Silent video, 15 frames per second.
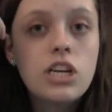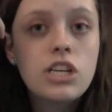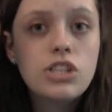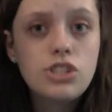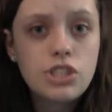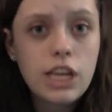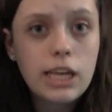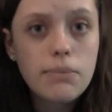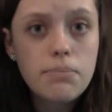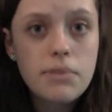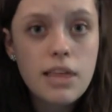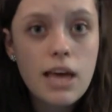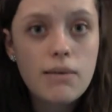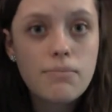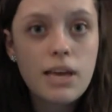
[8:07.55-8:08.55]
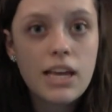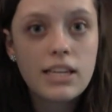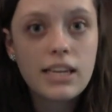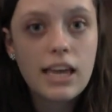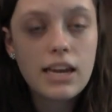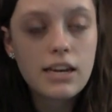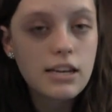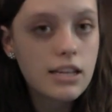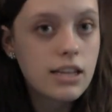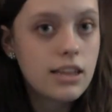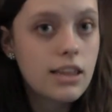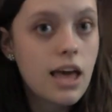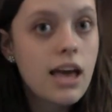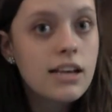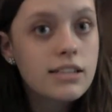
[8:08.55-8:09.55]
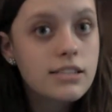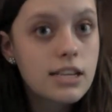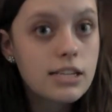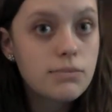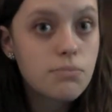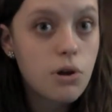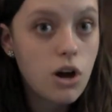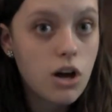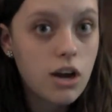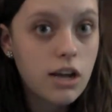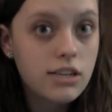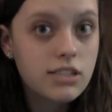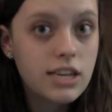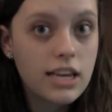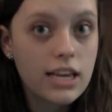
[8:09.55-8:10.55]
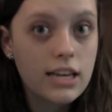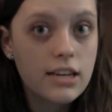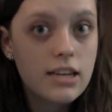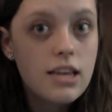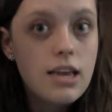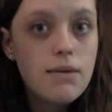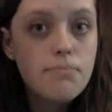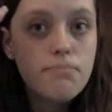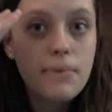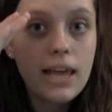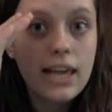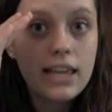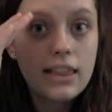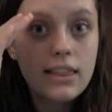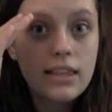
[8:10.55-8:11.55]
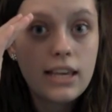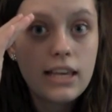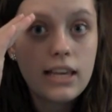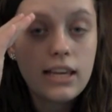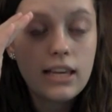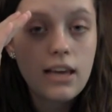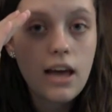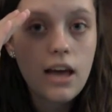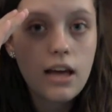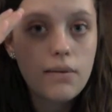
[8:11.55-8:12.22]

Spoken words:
shape them, and get any of the excess product and make the